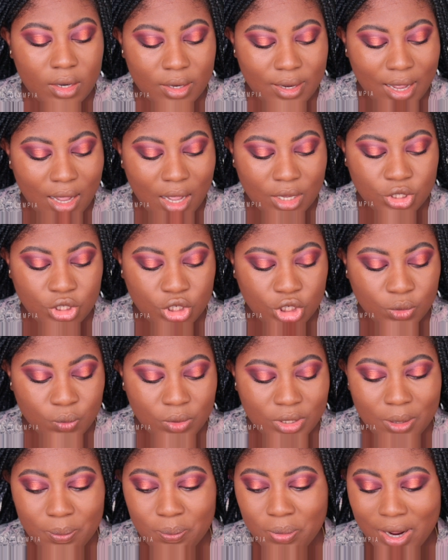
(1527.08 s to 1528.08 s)
Now I do
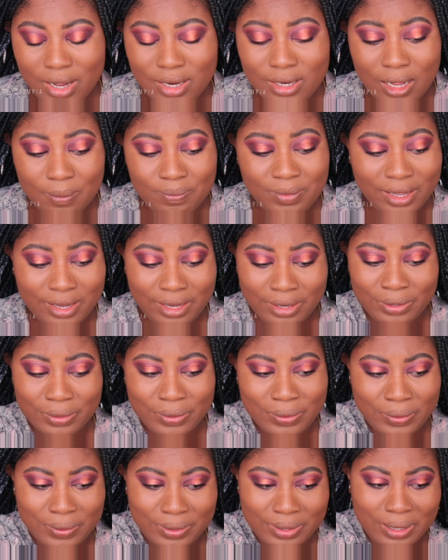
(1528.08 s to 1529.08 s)
want to brighten up that inner
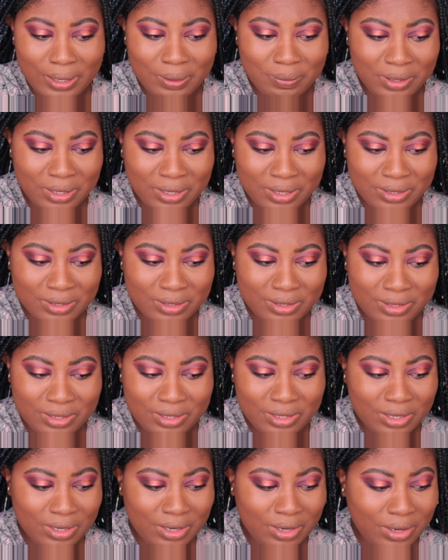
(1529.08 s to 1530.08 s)
corner
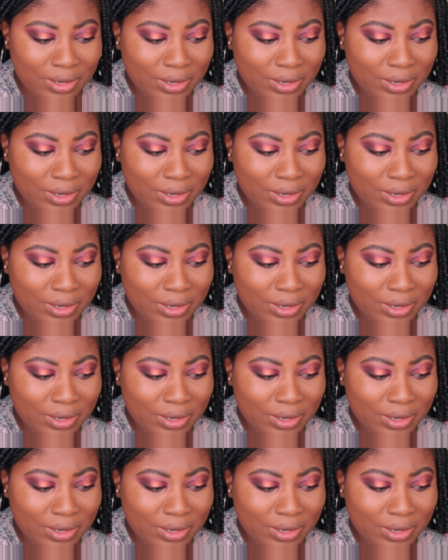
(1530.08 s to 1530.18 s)
because, you know,